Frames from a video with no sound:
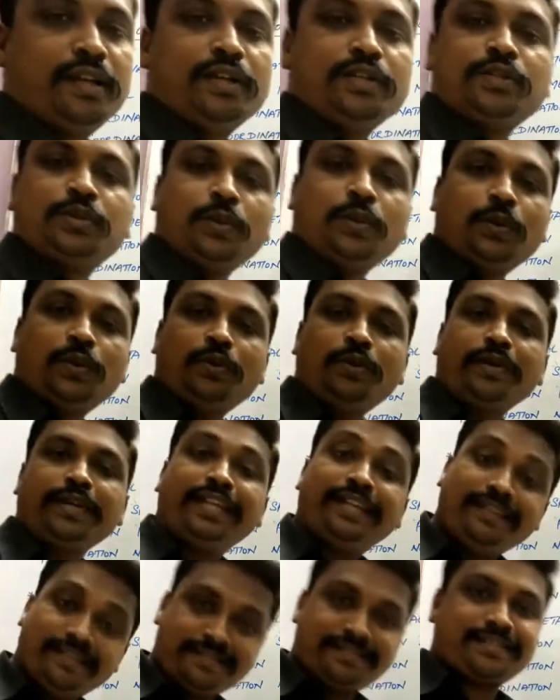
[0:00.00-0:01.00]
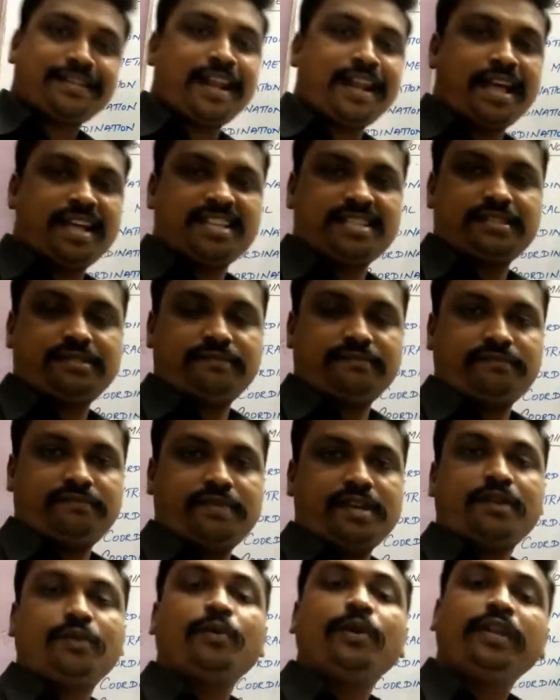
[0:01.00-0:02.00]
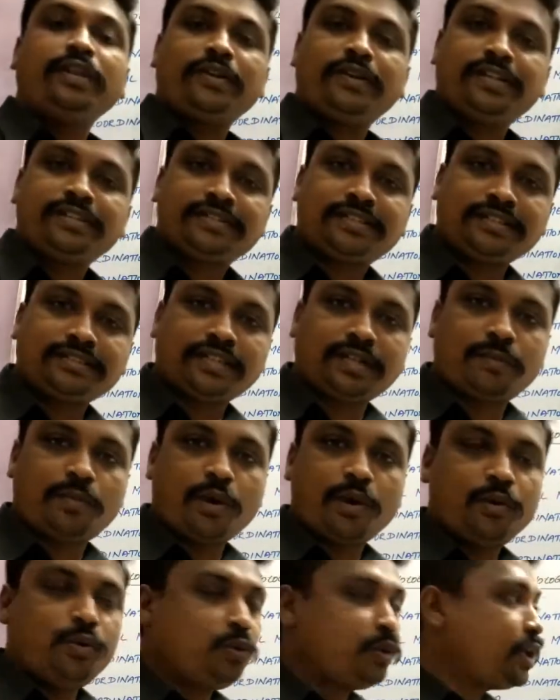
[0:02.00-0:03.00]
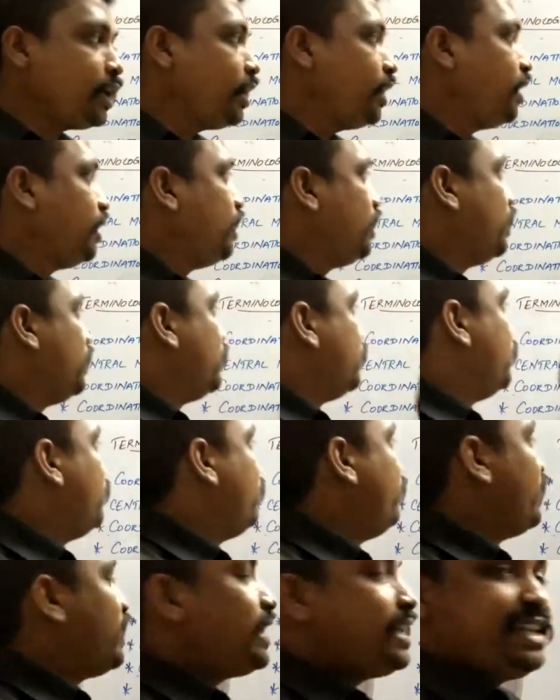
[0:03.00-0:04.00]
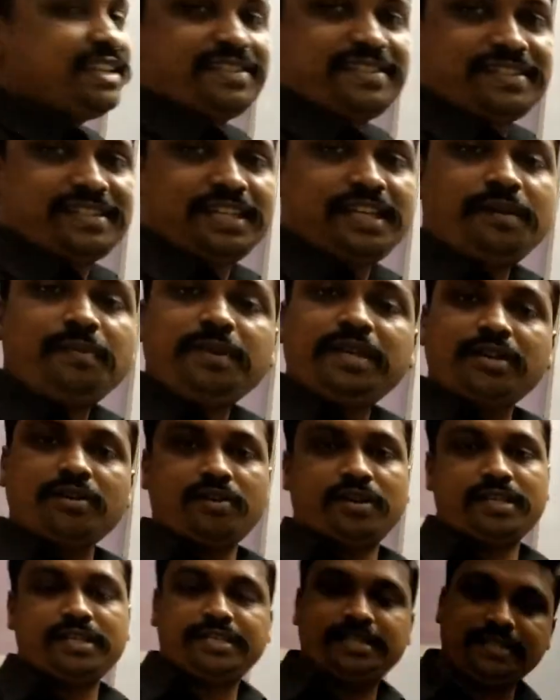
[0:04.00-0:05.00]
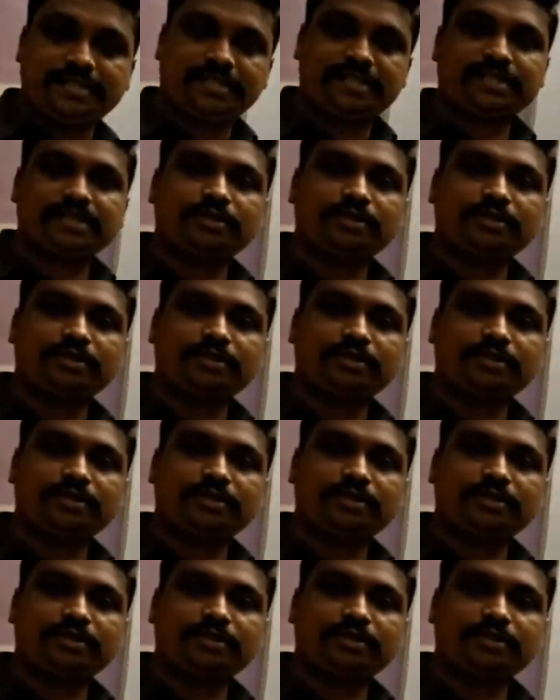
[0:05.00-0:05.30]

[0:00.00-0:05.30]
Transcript: So in this class we are going to discuss about the various terminologies.